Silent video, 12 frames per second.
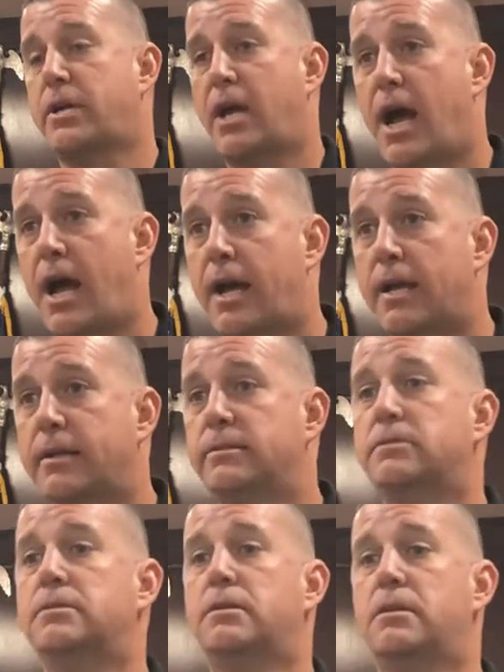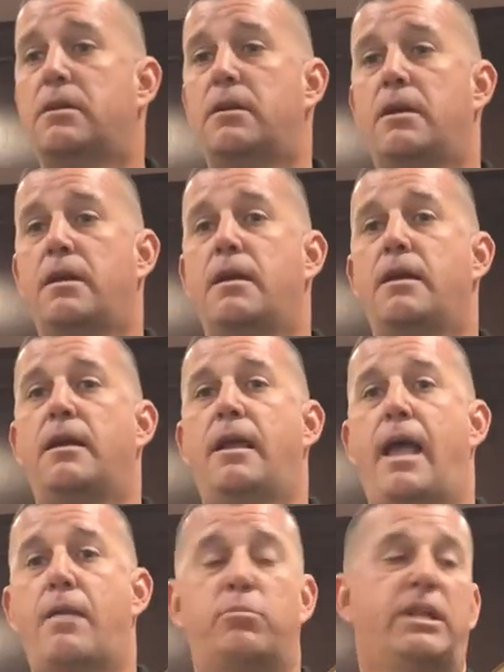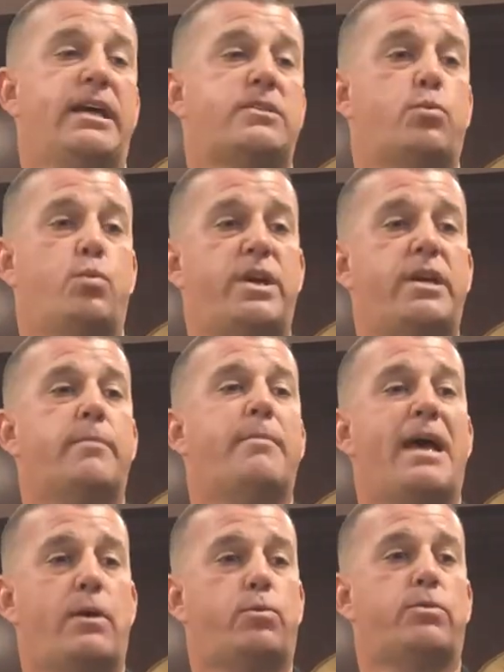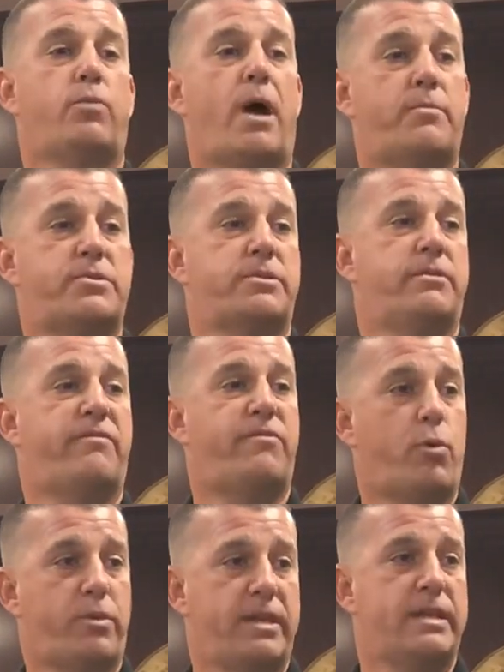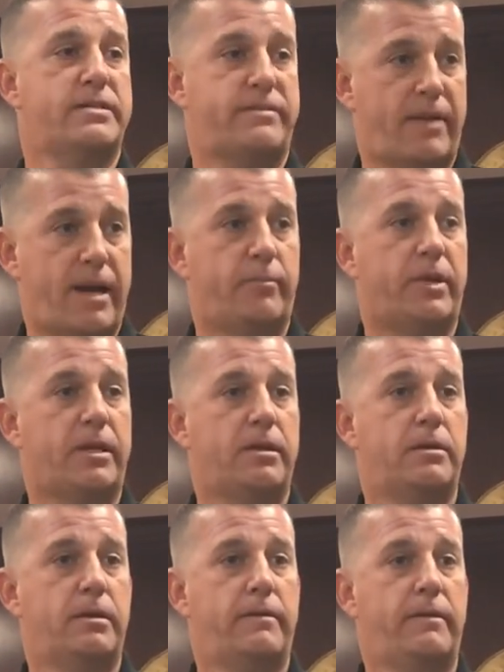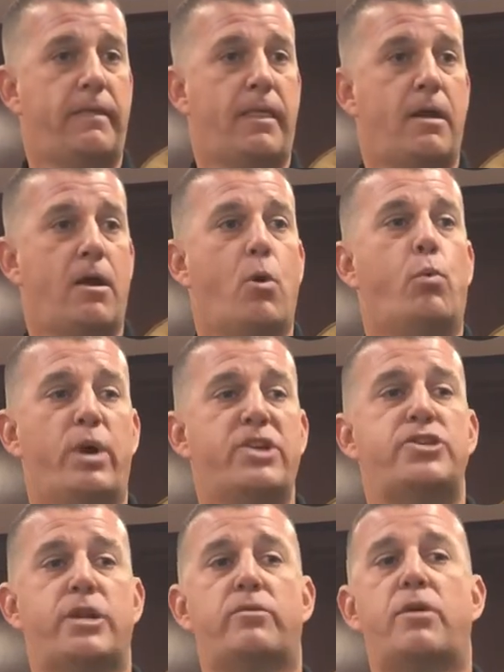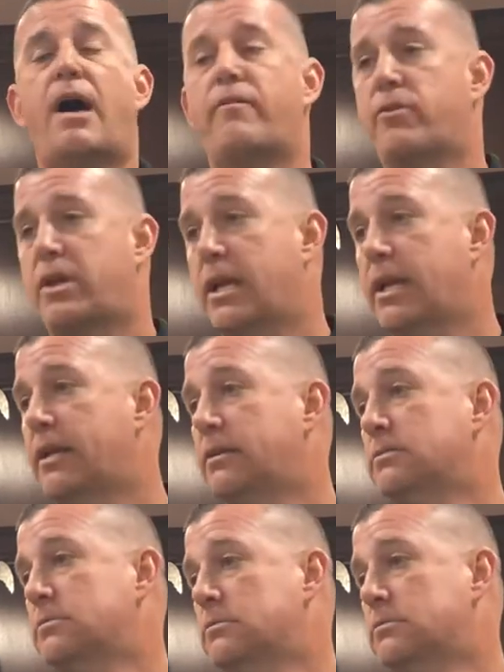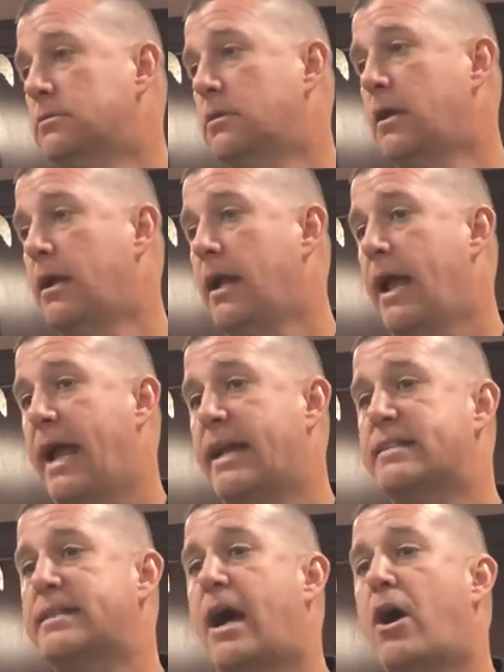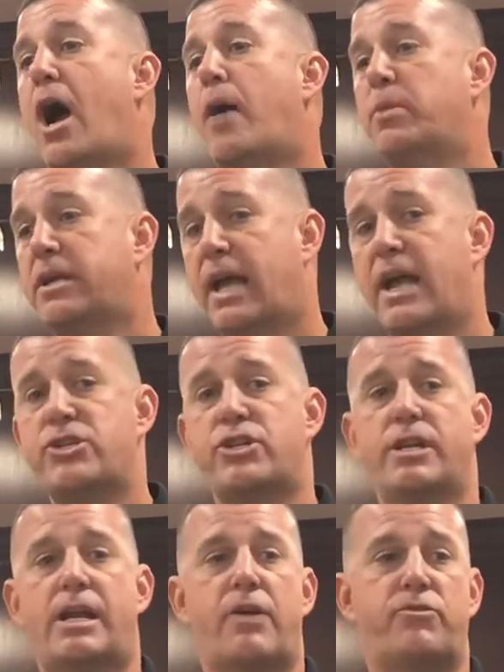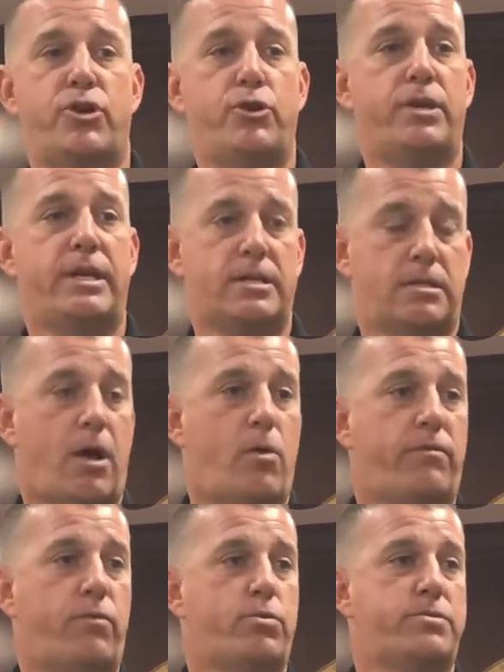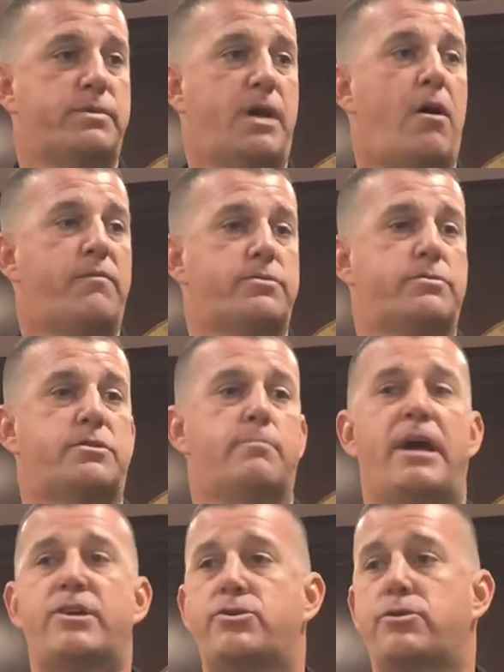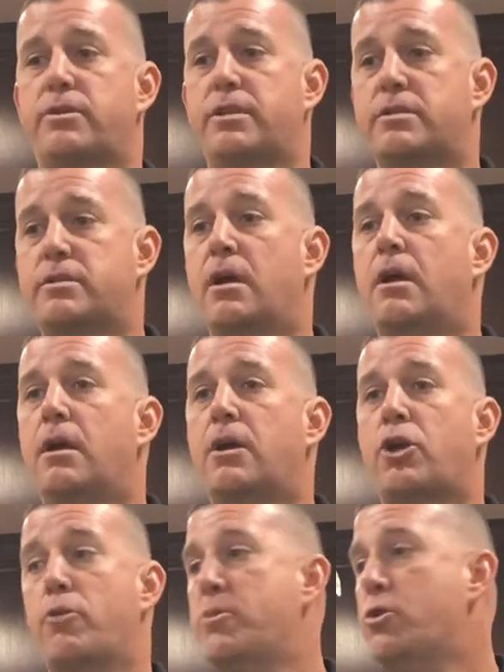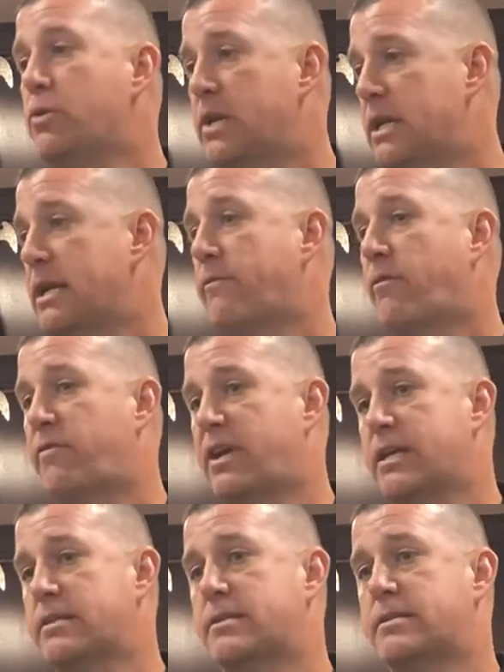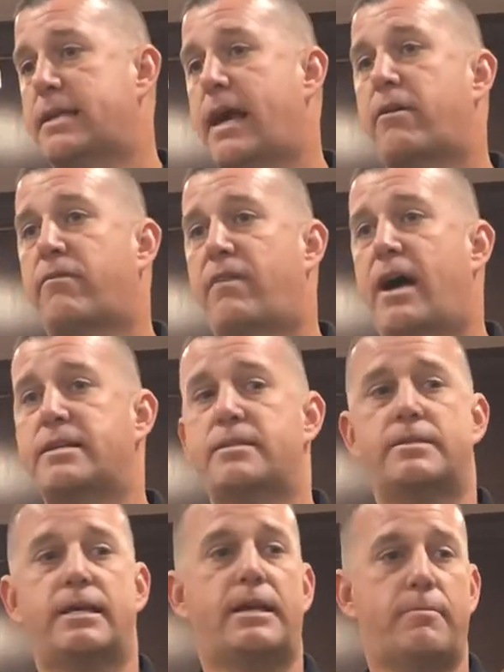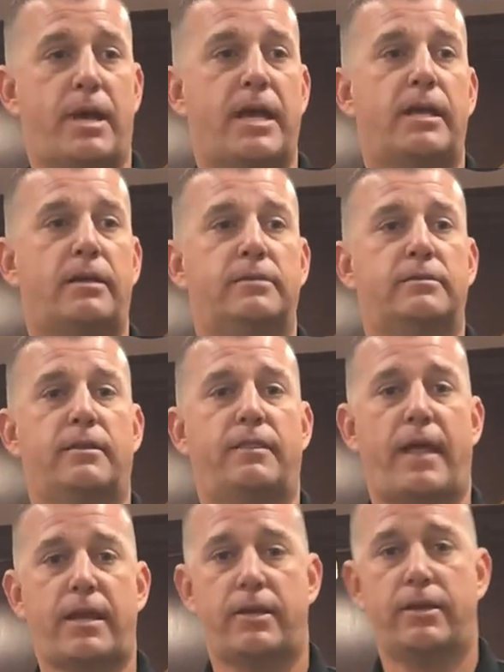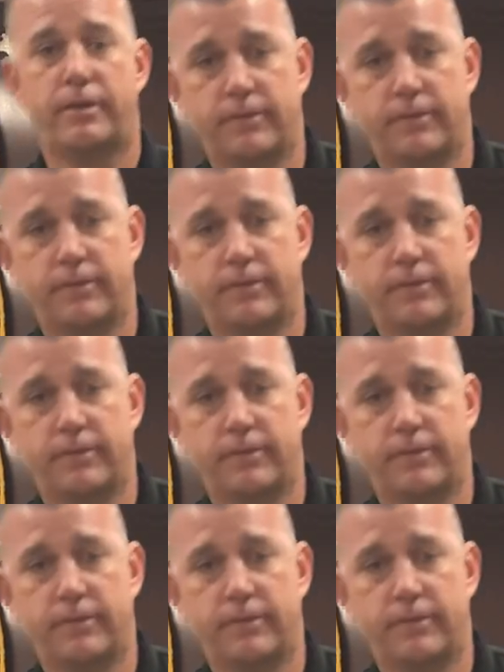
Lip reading: of God. And bless William Edward Robertson IV and his family. We shall not forget, and it's our obligation and our duty as law enforcement officers to make sure this community never forgets the sacrifices that he made. Thank you.